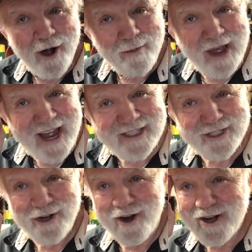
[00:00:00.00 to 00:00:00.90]
our
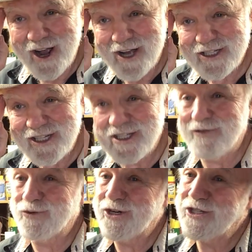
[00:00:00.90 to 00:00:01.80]
mind, through our conscience.
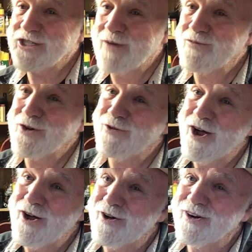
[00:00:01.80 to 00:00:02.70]
If we do something
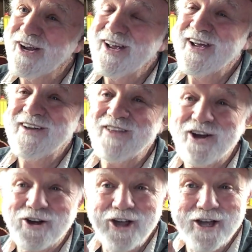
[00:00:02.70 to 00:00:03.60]
wrong,
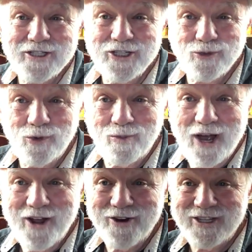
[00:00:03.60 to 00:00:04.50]
then our conscience will
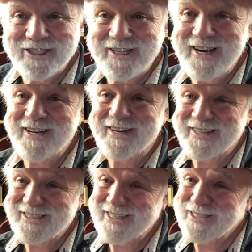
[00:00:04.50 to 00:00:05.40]
bother us. Yeah, and
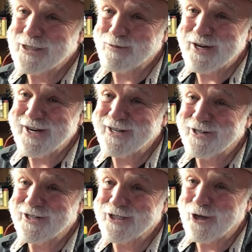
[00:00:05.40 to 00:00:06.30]
that's Jesus speaking
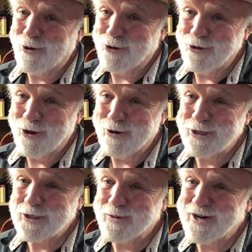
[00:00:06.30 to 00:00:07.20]
to us the whole, through the
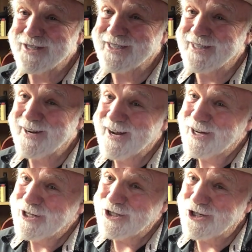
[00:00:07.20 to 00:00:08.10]
Holy Spirit. Said,
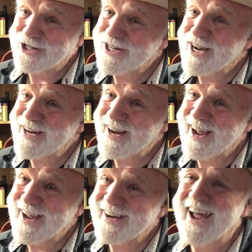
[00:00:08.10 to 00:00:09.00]
shouldn't have done
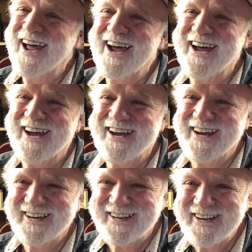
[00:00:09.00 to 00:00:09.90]
that.